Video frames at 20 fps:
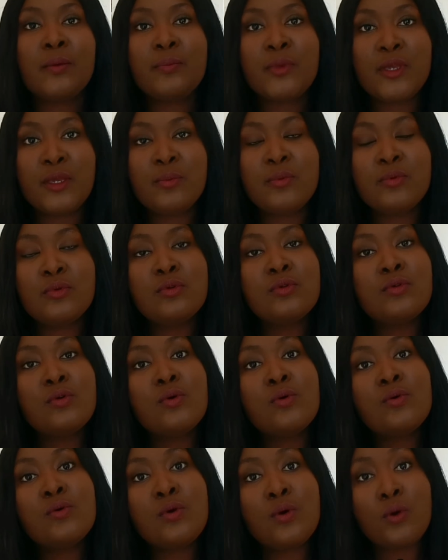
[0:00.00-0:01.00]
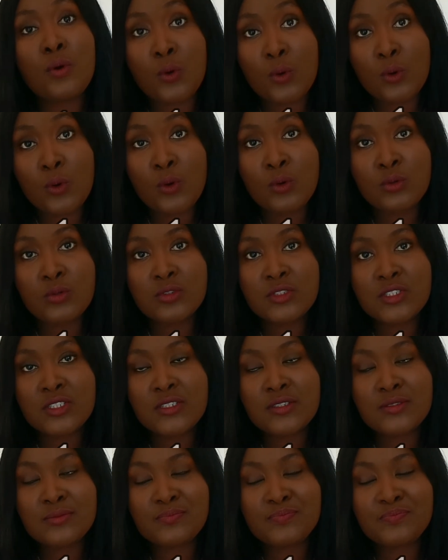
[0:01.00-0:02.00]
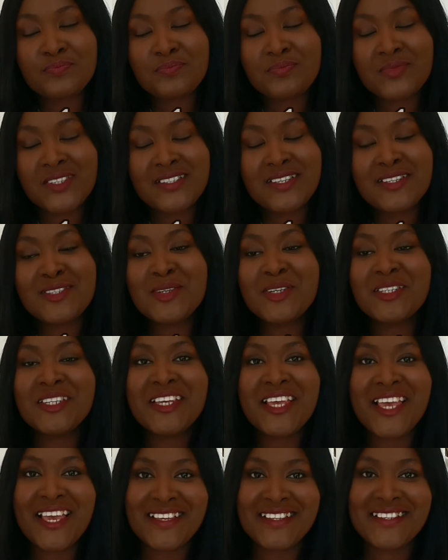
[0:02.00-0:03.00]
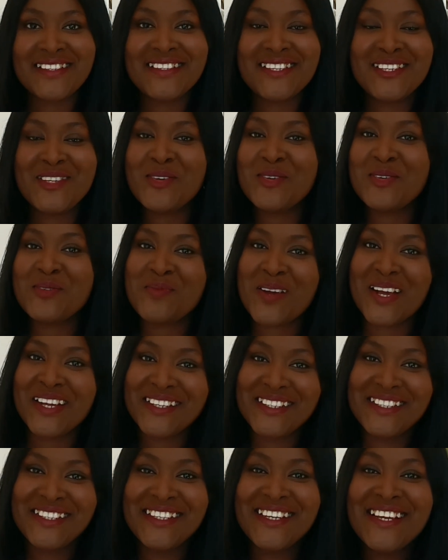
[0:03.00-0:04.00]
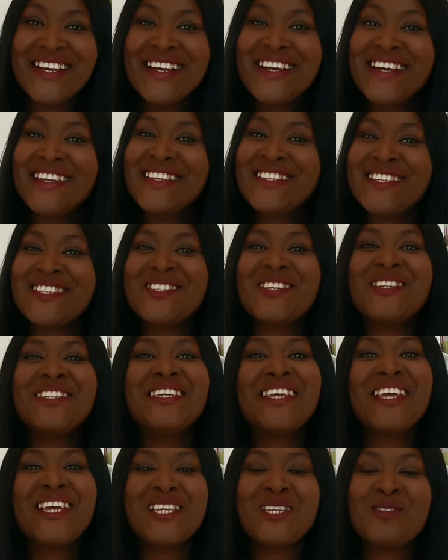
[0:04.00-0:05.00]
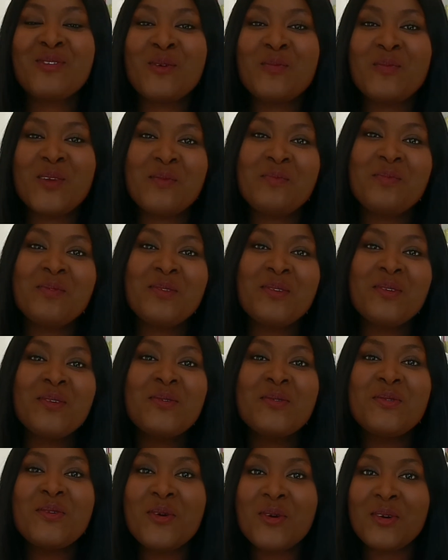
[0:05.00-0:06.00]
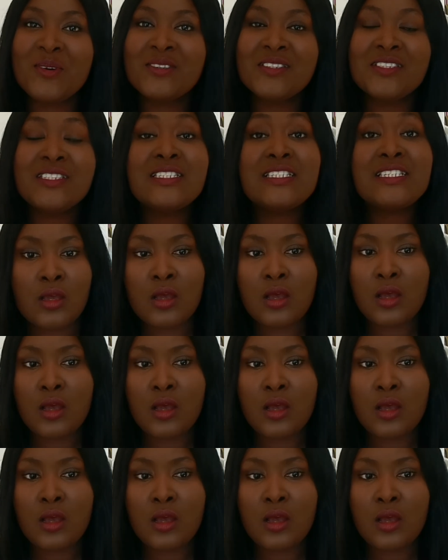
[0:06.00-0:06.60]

people who hold, this is not the case, Yoruba. This is not the case for people who hold